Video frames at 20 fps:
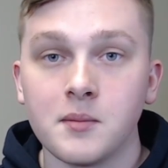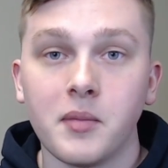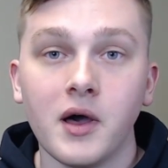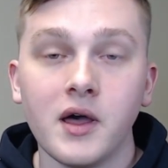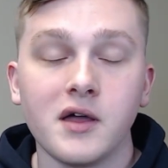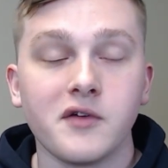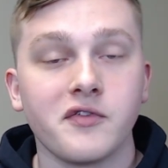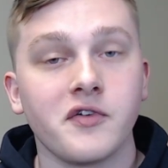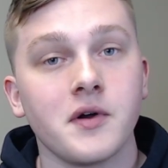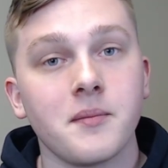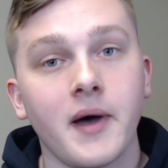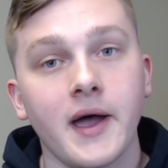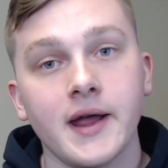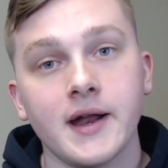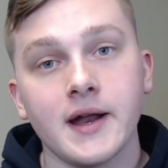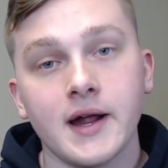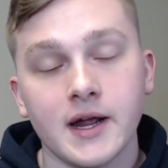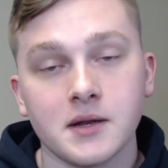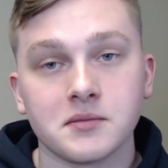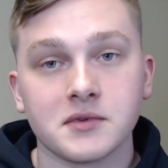But if I buy an
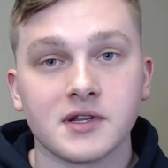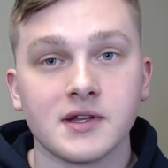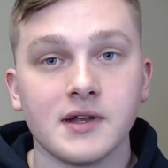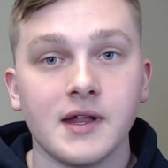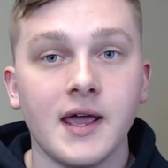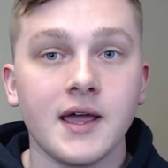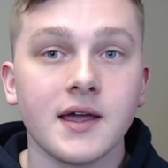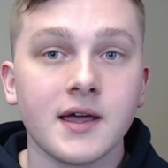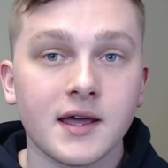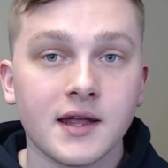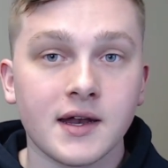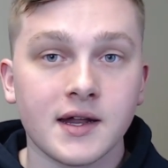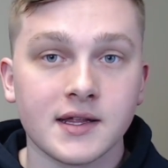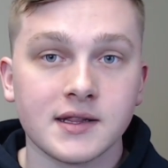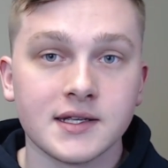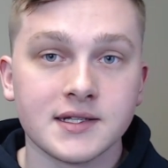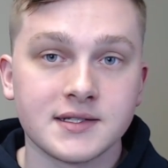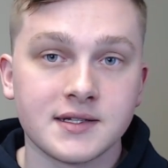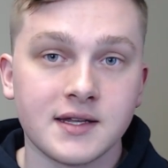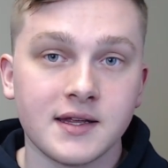item today and I
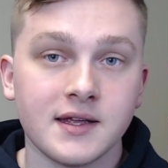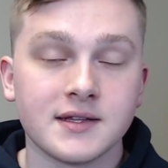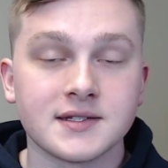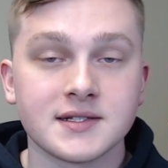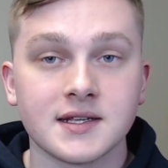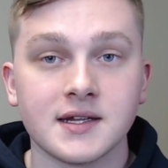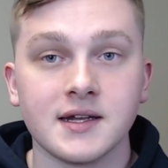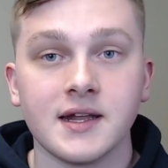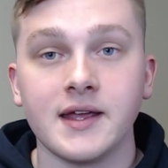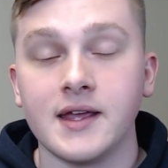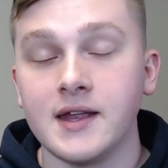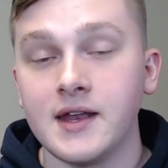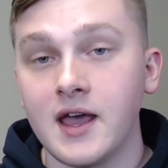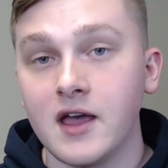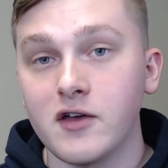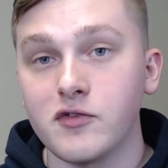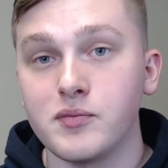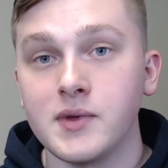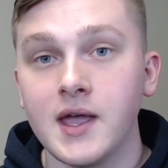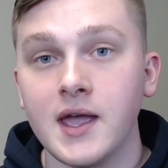list it and send it in
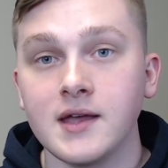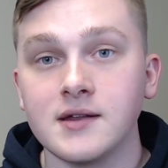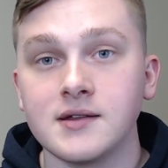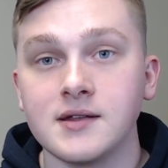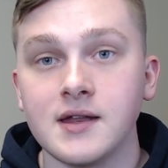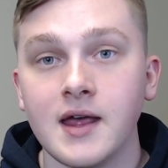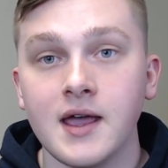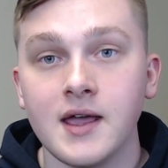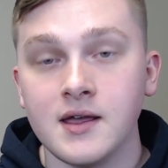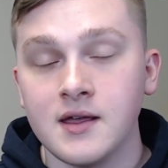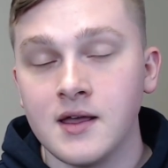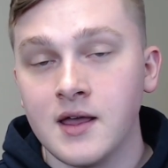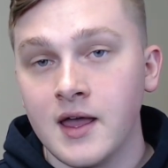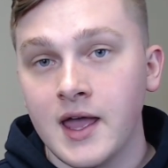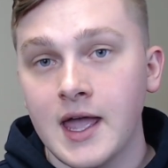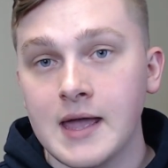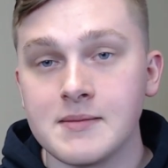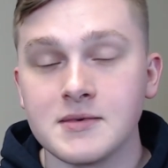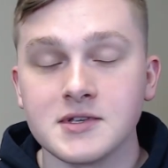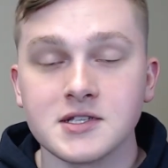FBA today,
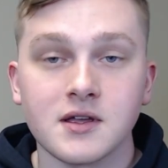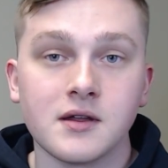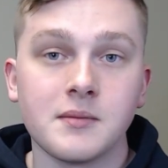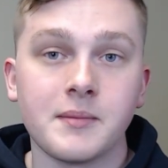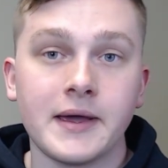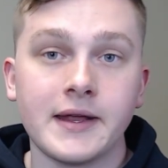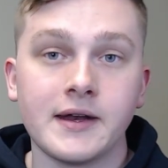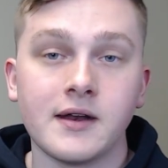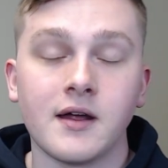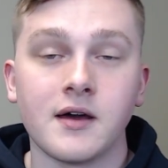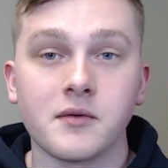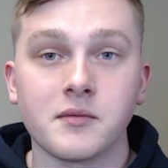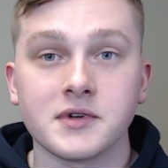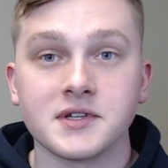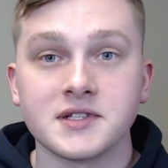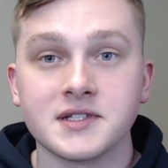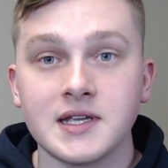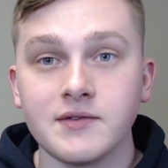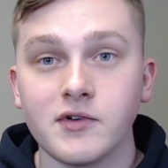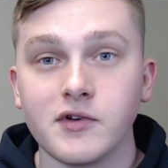Amazon might not
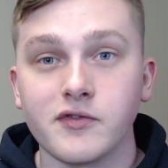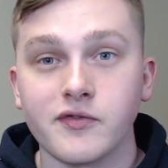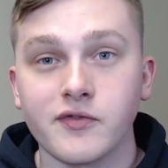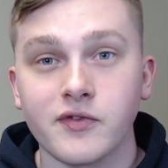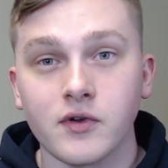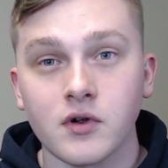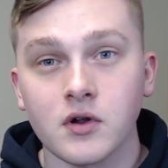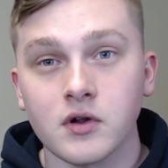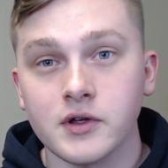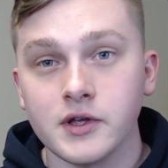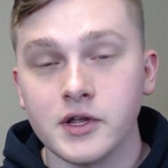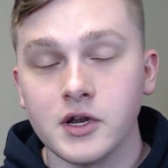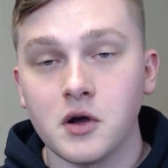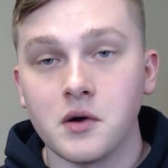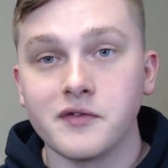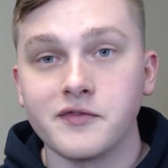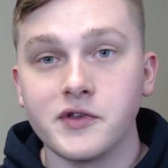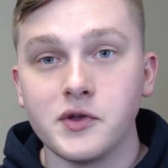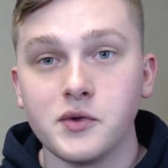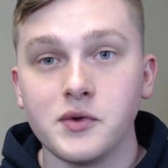receive it for, a
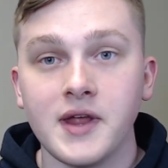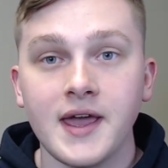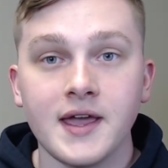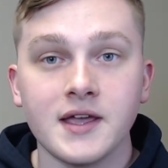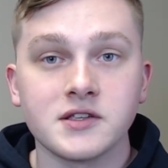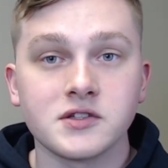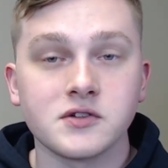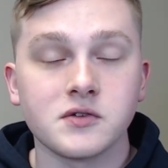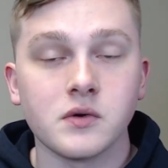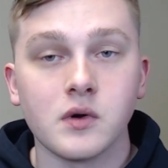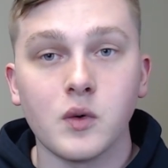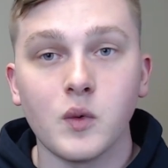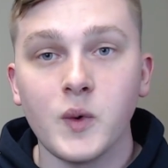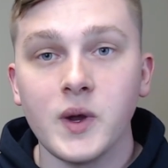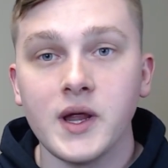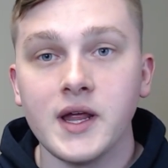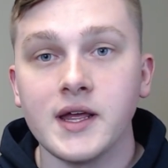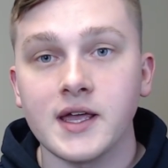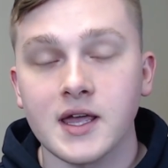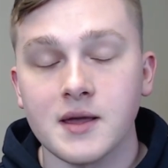few days to a
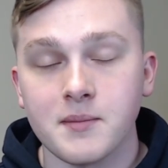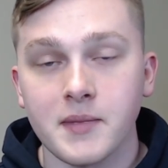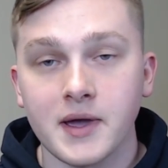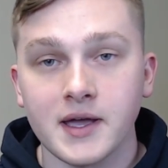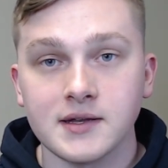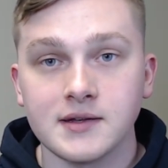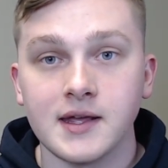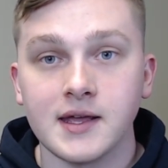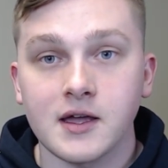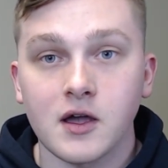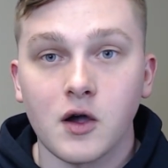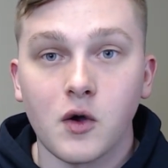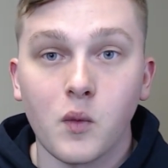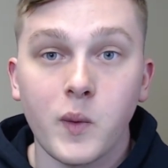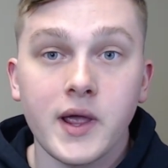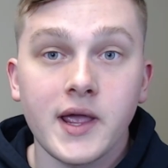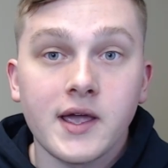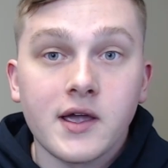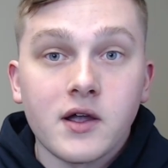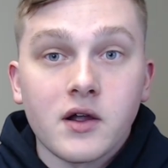week. It might take a
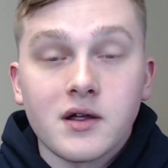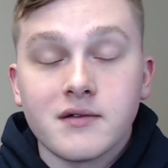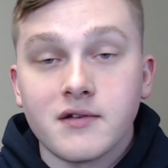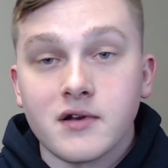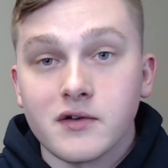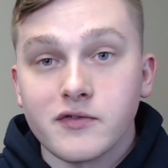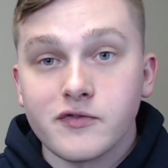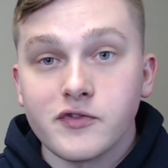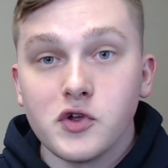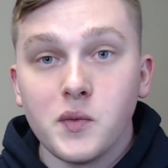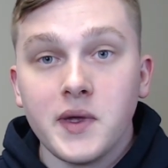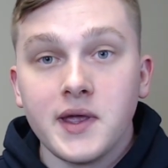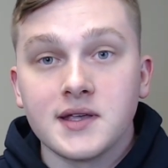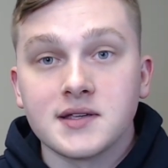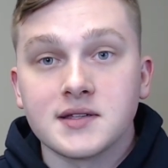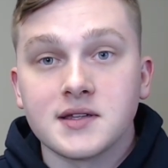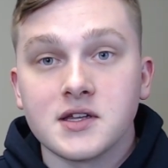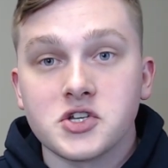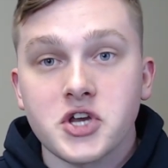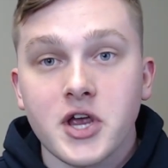week or even a few weeks
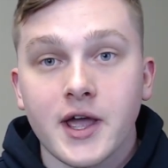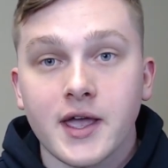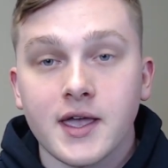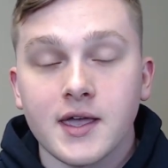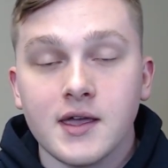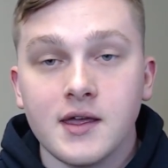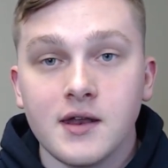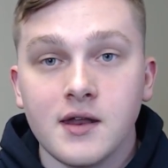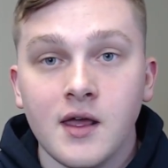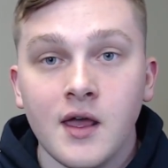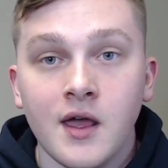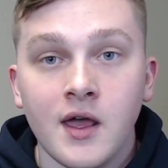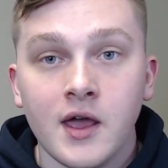to check in.